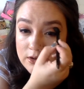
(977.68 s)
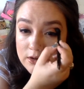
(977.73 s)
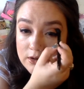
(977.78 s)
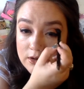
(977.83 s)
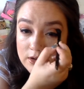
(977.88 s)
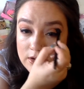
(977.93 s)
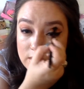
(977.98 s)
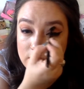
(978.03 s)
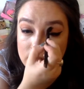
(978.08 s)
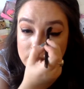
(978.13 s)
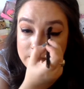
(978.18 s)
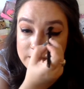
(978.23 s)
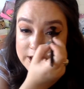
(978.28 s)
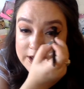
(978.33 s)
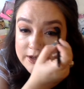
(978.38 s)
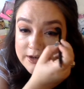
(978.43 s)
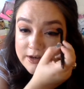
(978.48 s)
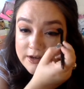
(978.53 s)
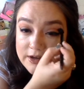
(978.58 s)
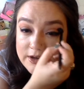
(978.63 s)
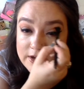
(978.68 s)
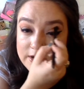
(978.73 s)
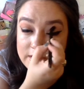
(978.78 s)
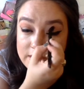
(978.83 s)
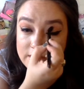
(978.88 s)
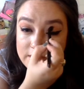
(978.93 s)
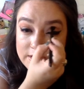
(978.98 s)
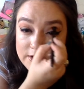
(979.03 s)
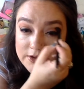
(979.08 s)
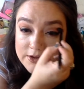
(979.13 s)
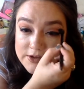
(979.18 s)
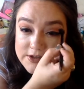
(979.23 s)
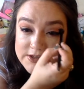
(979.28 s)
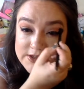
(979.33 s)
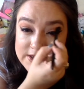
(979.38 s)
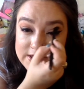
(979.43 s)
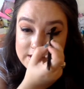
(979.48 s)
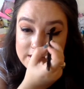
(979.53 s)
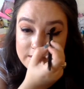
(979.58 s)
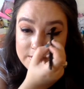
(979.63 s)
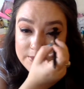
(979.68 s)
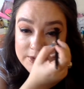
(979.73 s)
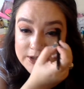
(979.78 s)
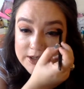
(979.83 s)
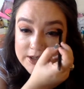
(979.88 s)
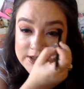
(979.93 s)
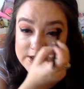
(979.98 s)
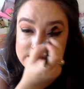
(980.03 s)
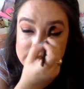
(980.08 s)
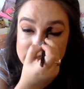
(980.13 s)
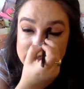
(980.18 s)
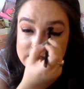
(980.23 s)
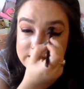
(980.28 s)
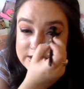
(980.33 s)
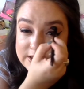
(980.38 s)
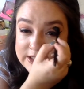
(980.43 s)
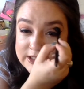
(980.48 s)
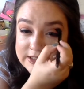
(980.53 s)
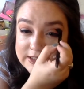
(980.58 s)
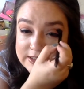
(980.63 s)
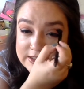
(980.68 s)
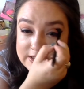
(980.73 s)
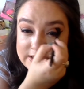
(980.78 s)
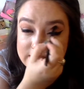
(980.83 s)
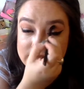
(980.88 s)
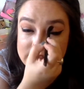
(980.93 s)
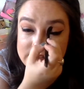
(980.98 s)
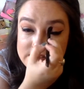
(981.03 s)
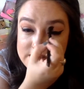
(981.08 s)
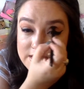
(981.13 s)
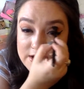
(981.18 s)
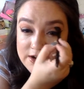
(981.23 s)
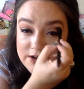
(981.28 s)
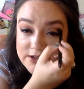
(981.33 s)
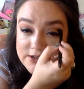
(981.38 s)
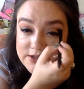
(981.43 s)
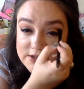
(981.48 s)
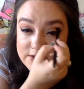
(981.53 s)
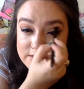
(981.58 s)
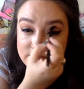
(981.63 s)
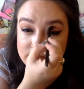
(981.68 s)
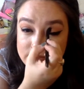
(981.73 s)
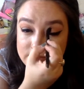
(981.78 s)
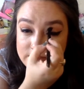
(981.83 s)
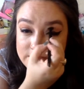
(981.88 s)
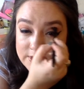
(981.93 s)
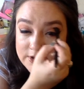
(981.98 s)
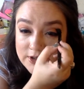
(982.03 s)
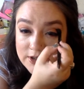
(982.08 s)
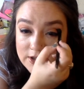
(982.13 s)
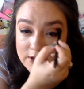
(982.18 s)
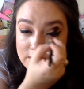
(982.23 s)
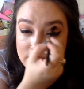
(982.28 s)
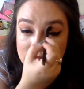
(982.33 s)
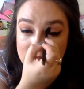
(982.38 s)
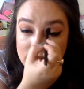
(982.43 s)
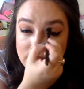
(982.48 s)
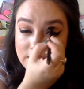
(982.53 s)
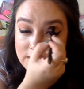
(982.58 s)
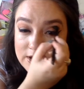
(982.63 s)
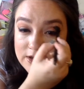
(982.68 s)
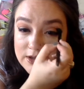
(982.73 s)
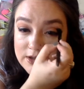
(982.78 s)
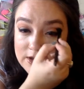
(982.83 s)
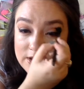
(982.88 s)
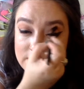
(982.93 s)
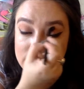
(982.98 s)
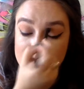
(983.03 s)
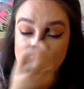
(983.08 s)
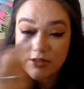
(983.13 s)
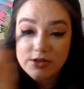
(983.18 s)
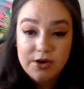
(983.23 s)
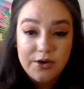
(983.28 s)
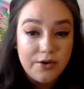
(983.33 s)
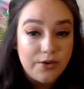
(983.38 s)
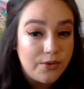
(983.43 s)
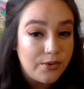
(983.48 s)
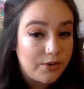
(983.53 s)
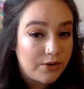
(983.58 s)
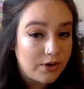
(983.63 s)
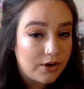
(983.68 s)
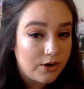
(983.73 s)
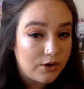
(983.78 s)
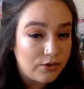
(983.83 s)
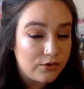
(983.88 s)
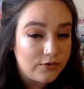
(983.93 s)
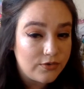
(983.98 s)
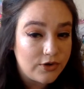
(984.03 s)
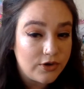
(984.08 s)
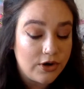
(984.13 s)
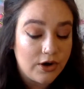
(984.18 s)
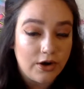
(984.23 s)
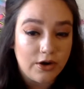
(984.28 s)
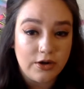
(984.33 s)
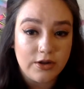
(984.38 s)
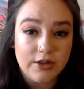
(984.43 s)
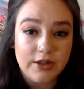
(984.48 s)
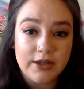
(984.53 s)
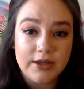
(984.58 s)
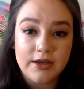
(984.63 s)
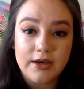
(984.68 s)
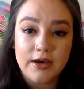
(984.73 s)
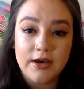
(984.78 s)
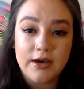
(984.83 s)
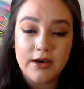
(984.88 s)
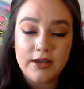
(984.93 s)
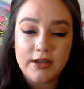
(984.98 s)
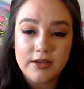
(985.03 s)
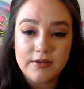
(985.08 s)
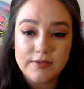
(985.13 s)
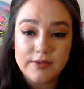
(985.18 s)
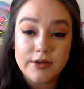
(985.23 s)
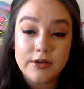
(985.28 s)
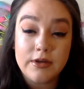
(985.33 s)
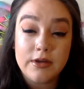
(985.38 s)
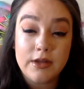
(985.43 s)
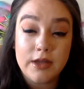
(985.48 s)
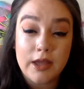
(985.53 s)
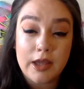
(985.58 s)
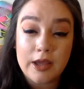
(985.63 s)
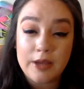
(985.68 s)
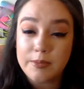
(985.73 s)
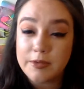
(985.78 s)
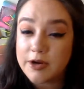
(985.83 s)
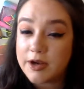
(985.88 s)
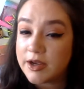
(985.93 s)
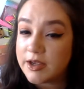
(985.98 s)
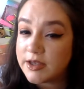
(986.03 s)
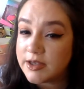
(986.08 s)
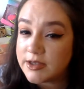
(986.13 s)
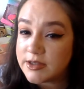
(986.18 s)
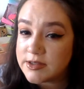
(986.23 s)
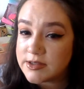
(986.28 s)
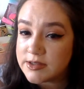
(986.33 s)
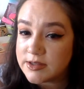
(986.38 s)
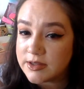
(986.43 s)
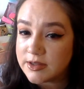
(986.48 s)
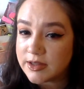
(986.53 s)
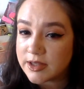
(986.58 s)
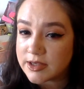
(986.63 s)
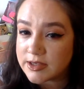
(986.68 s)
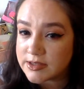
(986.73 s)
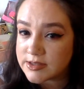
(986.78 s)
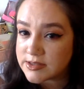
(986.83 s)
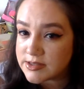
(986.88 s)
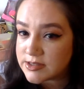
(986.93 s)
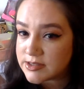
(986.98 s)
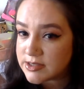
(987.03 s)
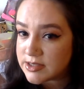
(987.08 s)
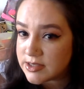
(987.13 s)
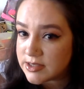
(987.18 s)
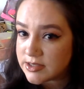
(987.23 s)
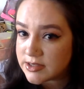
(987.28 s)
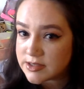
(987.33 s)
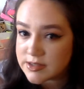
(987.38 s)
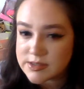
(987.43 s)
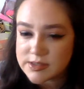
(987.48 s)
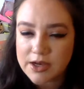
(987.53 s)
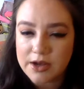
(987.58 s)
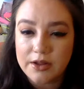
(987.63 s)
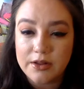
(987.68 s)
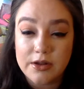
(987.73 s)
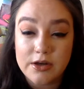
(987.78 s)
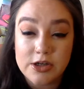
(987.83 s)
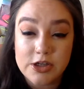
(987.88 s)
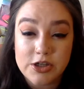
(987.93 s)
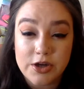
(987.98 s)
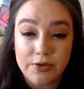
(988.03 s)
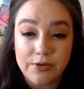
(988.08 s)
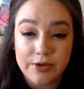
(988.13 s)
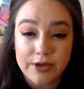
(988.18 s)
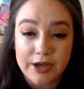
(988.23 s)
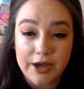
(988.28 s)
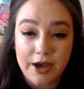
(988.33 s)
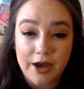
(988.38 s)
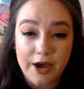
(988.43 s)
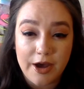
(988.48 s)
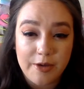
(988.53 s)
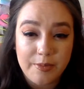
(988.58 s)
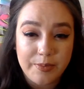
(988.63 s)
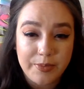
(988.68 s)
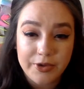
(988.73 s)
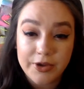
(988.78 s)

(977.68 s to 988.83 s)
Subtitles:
Oh man, looks like I'm getting serenaded. That's awesome. So overall, like even on camera, I can like see this color showing up.